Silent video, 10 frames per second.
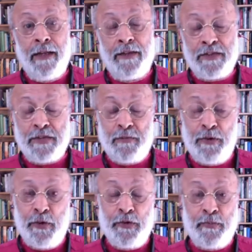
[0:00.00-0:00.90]
This is
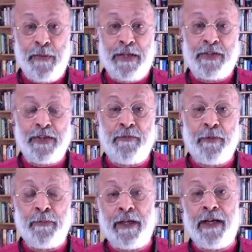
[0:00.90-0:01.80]
Firoze Manji
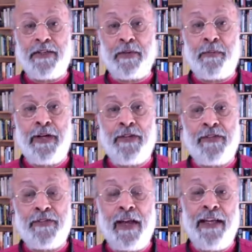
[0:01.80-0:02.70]
from Daraja Press
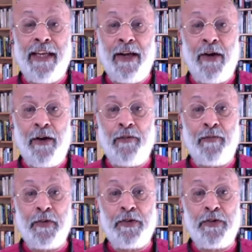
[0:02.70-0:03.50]
signing off for